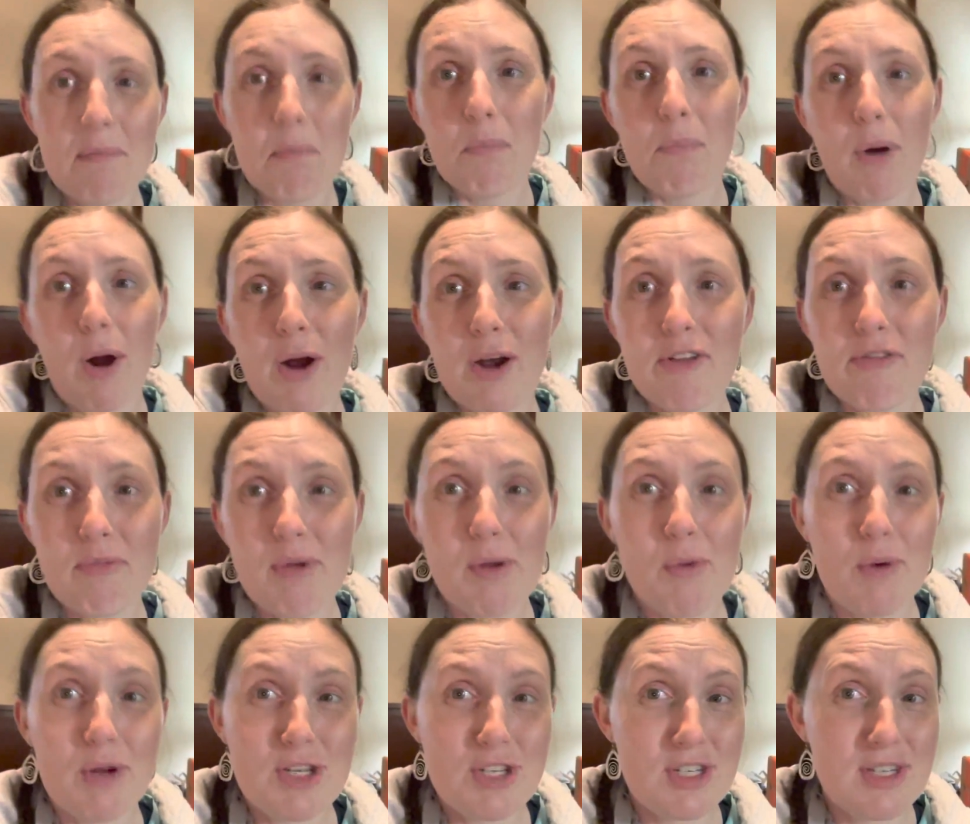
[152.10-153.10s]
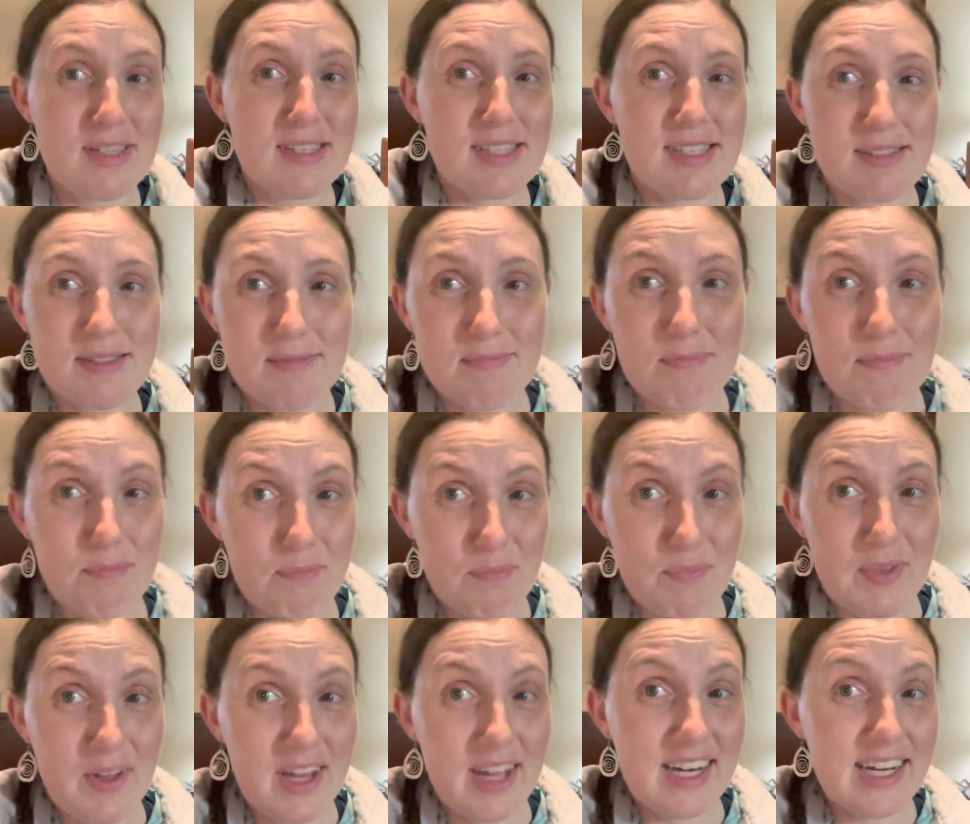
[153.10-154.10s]
Part of me wishes
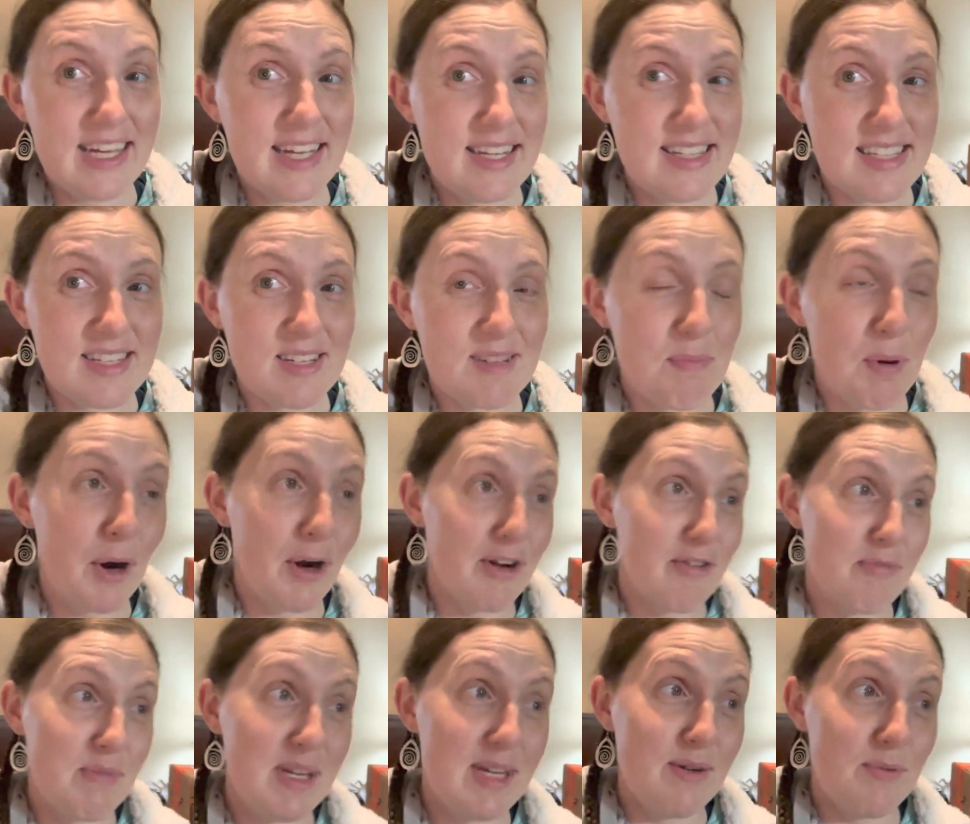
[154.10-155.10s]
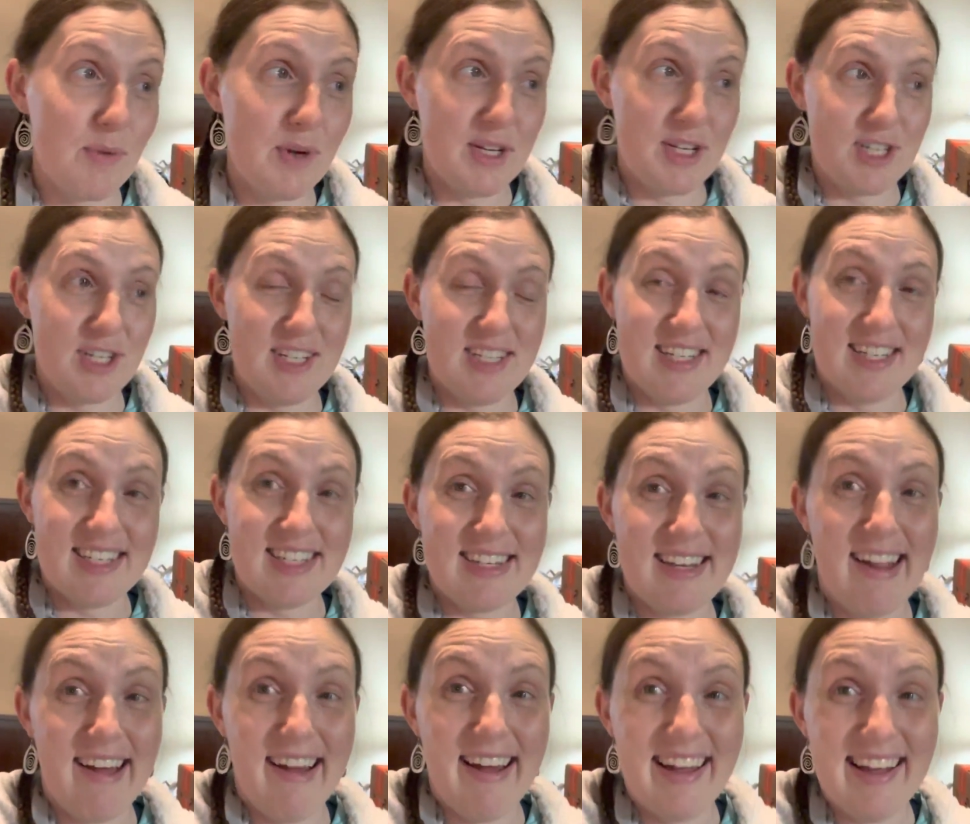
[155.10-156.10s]
it is, and part of me wishes it's
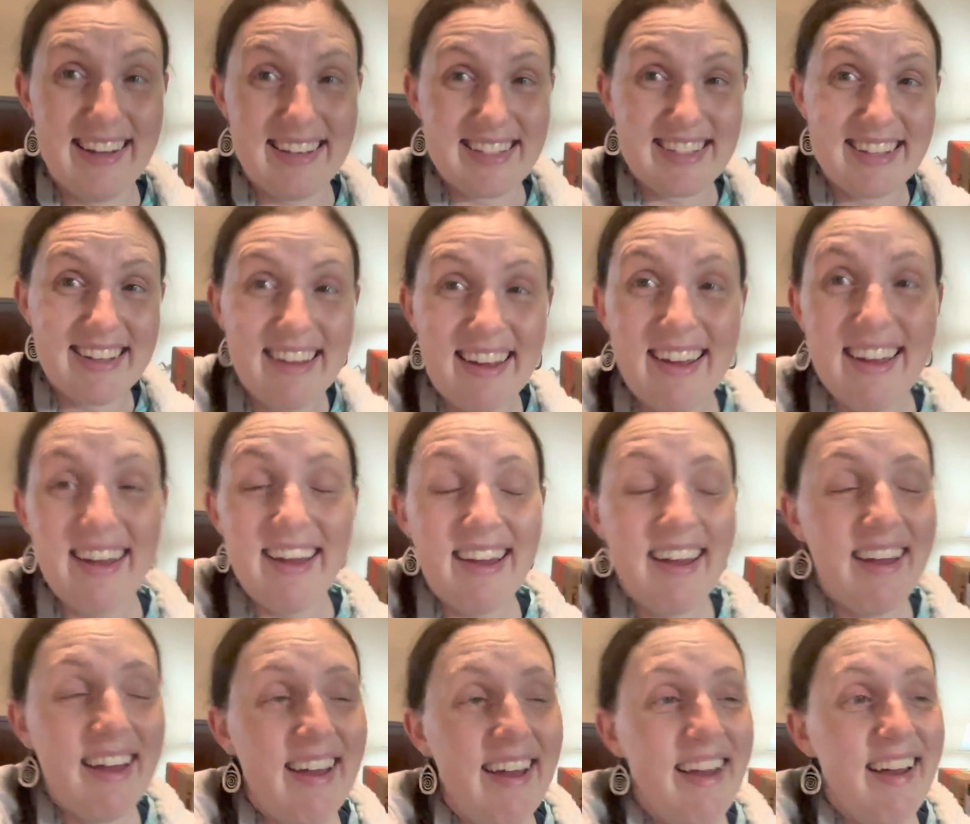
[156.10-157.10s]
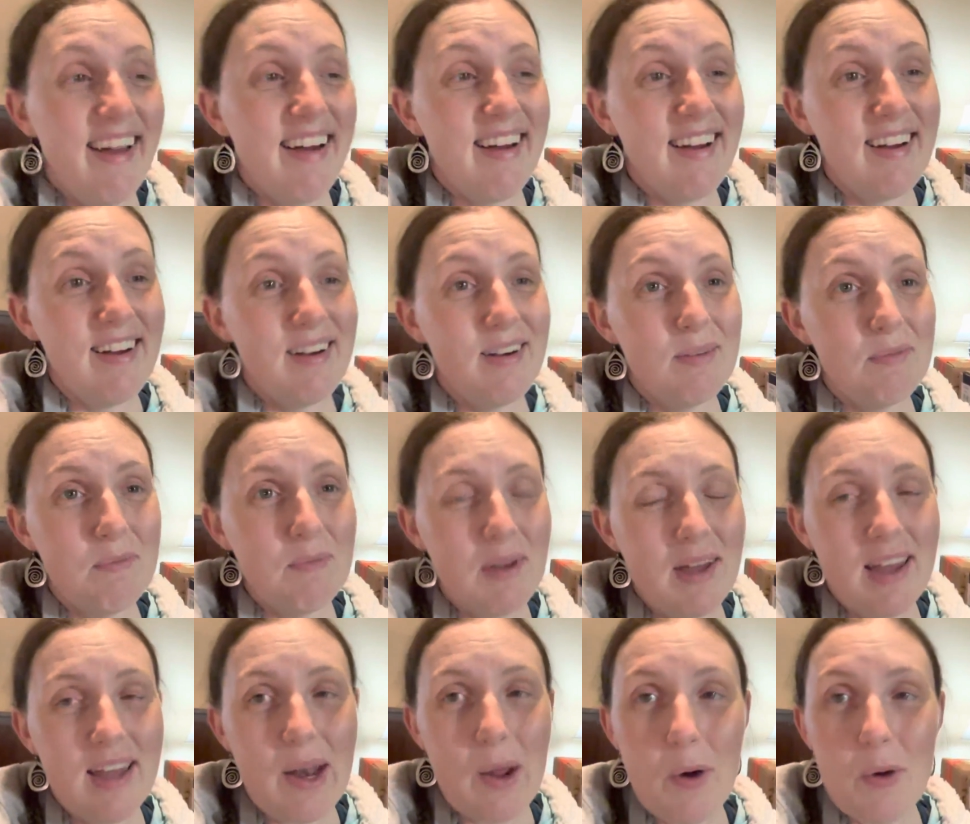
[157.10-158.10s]
not.
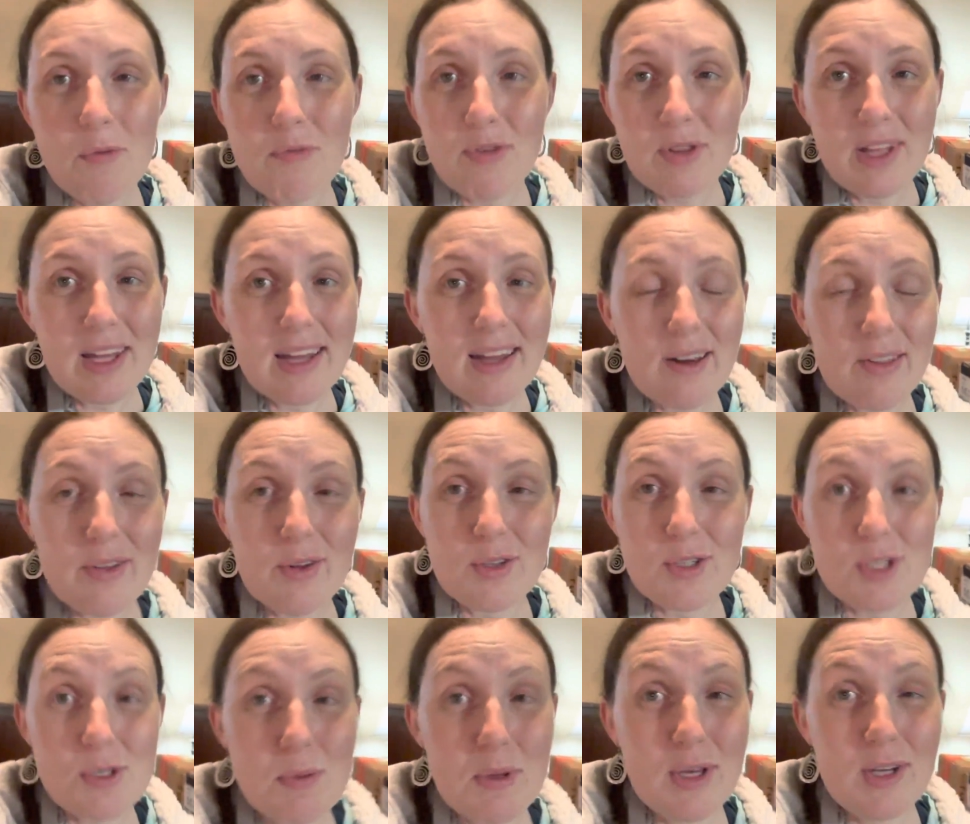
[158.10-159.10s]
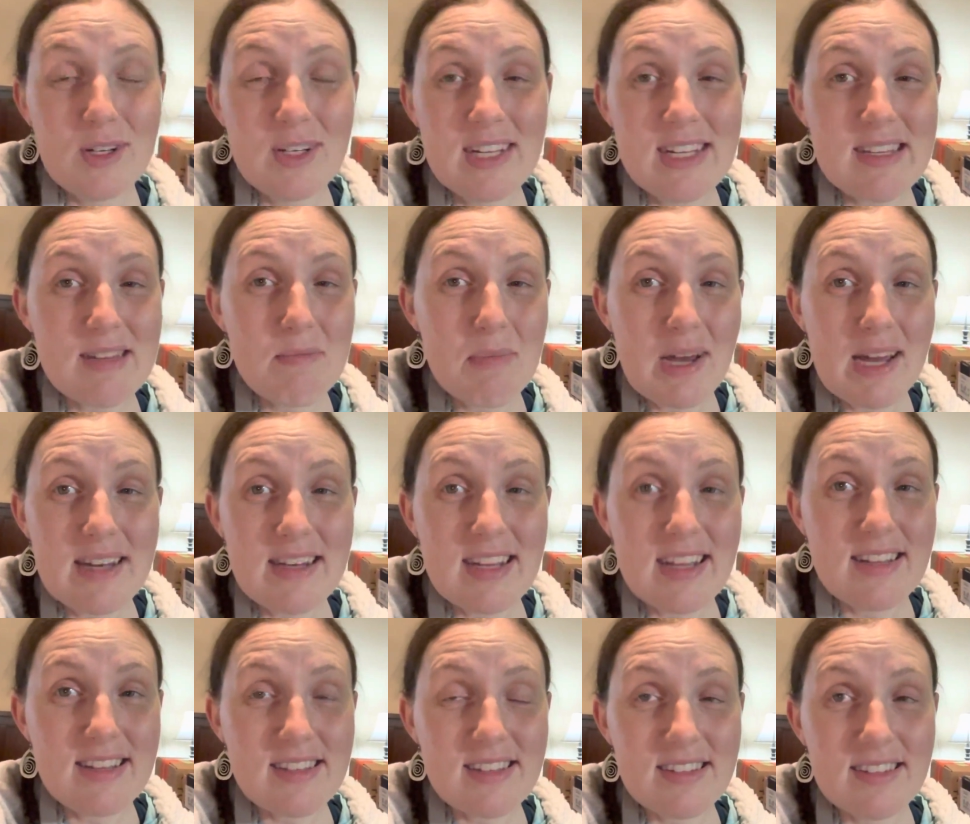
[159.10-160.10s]
And hopefully they'll just be good days and bad
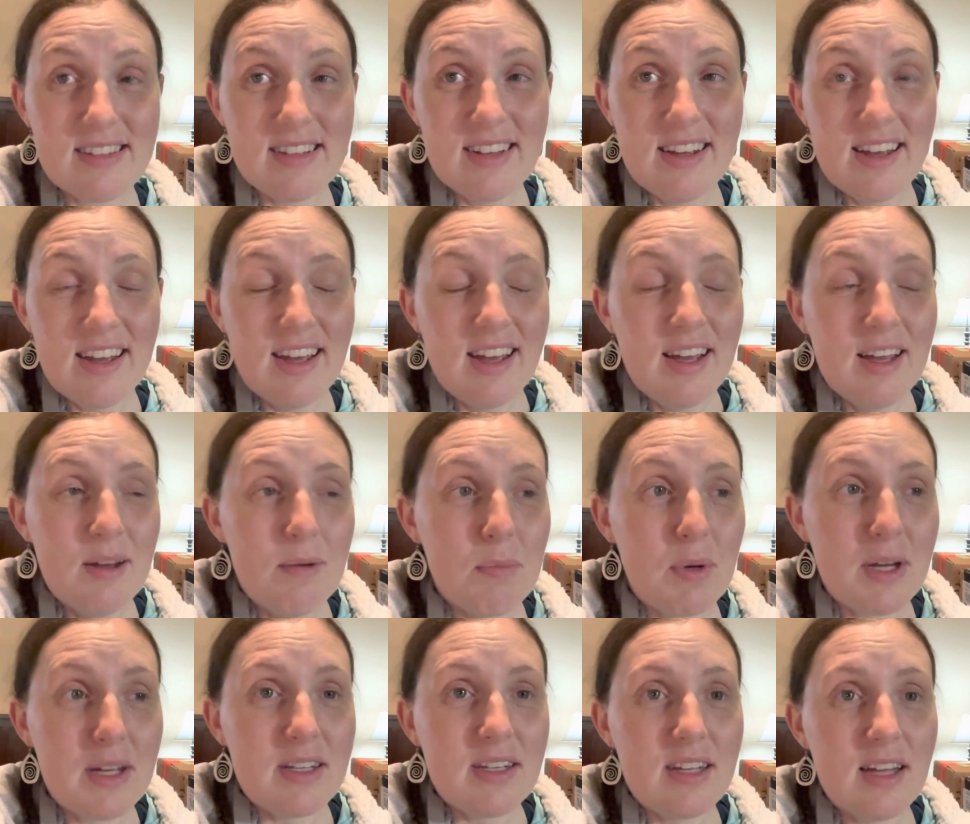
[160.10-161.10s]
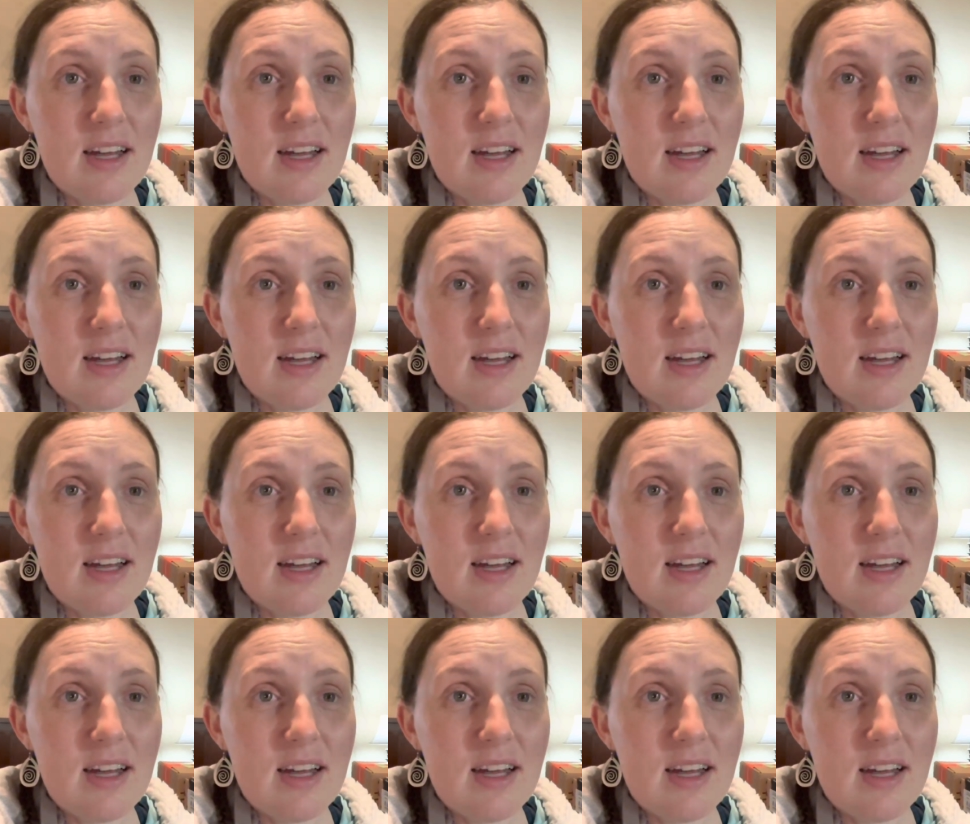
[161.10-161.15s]
days. But